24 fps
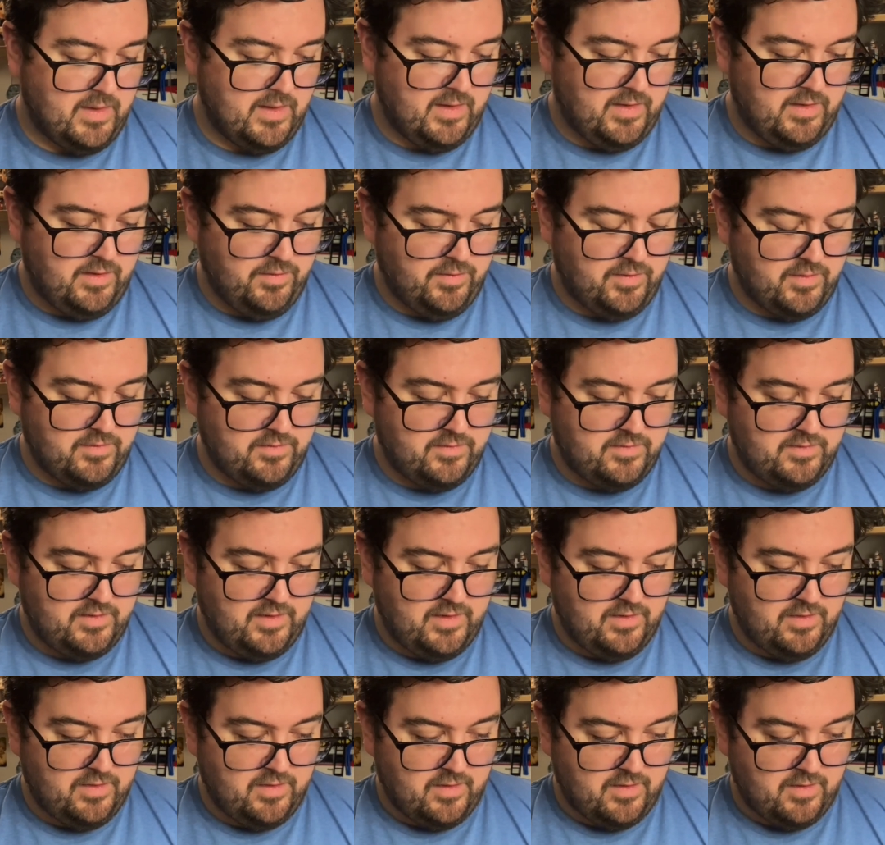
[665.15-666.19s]
You can
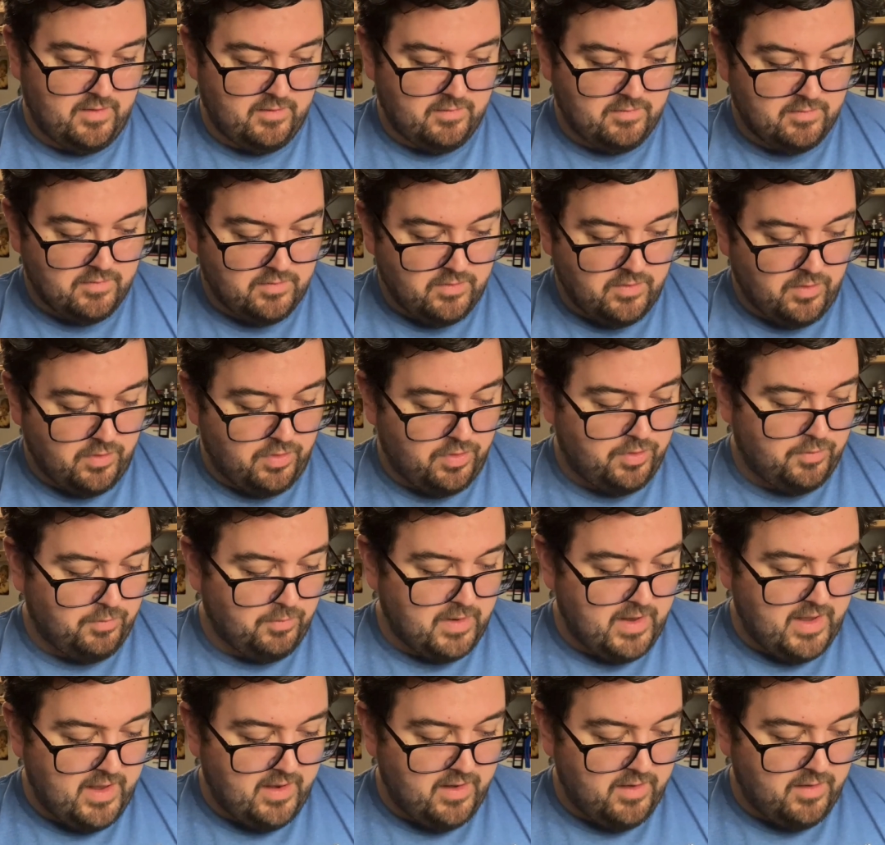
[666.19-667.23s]
see the
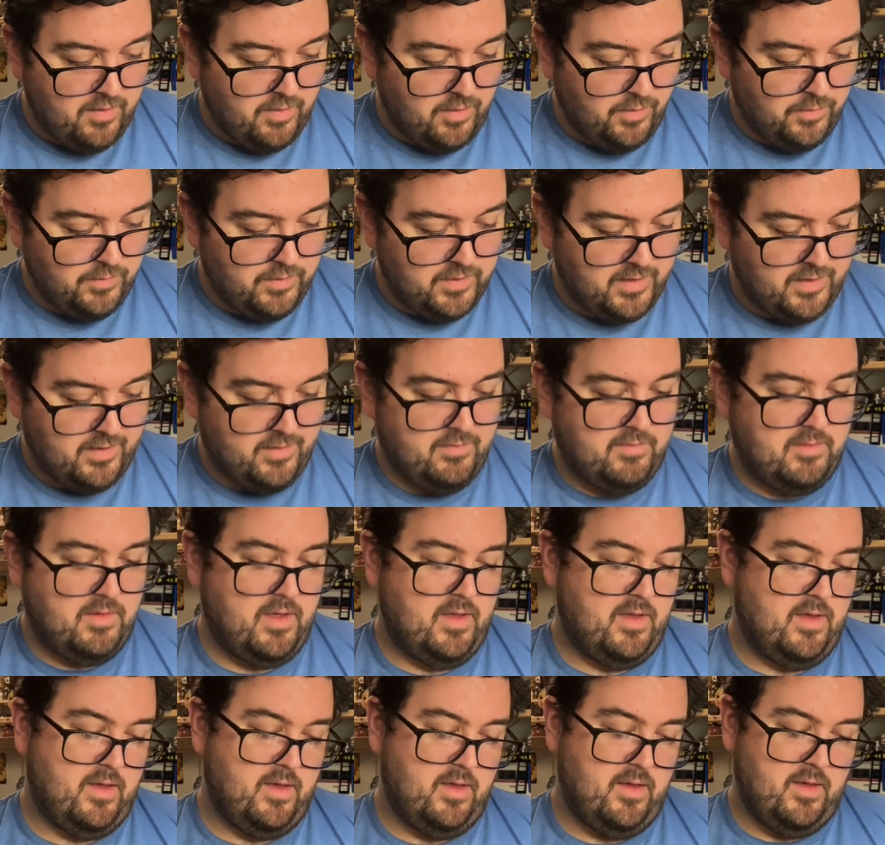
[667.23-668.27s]
thread holding
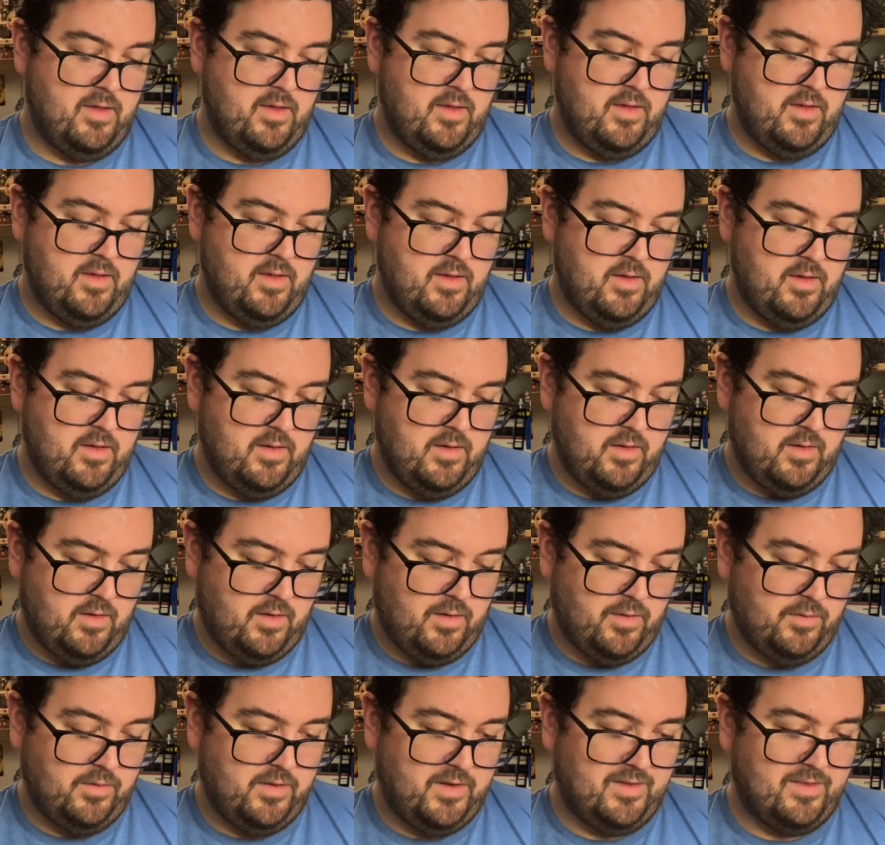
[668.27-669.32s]

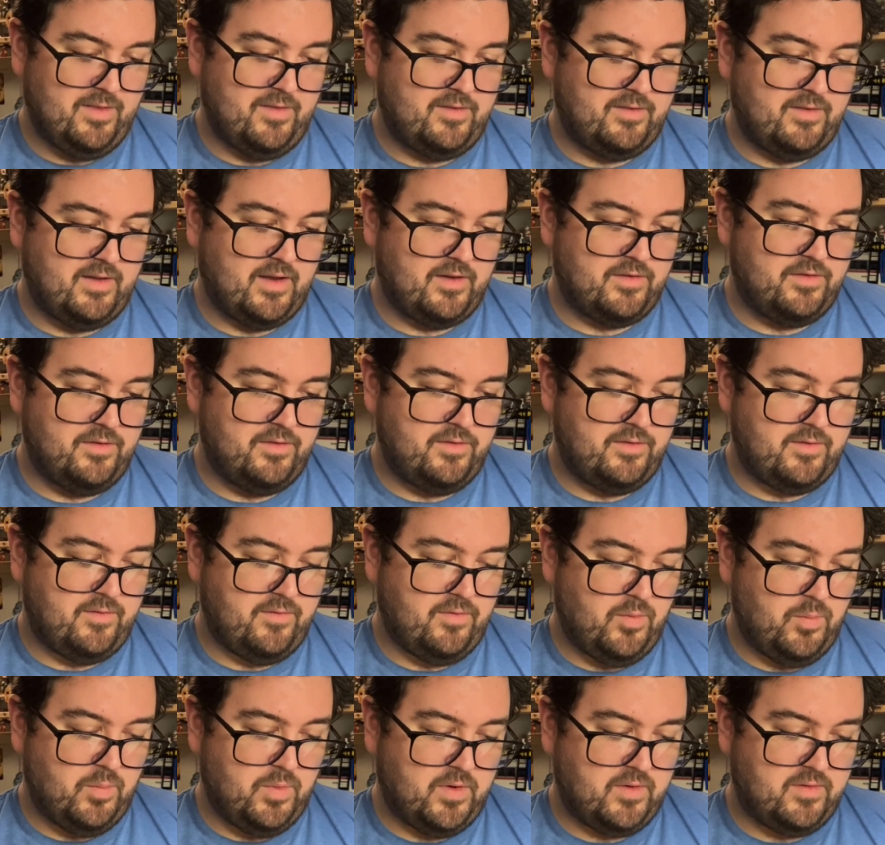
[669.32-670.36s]
the sections of
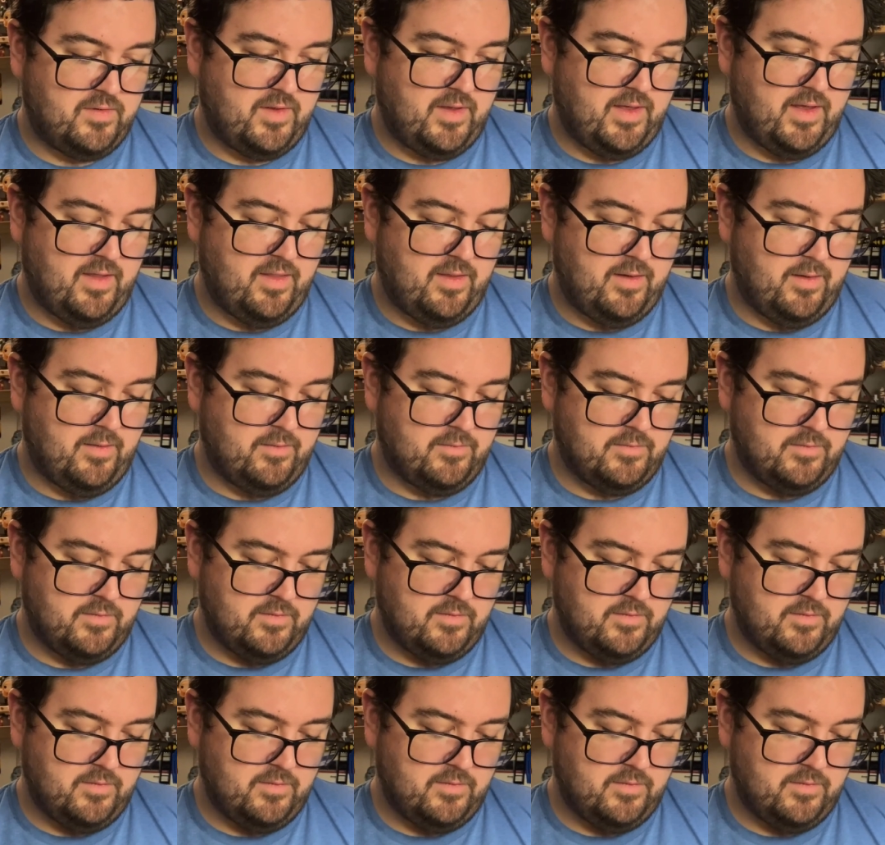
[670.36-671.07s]
the book together.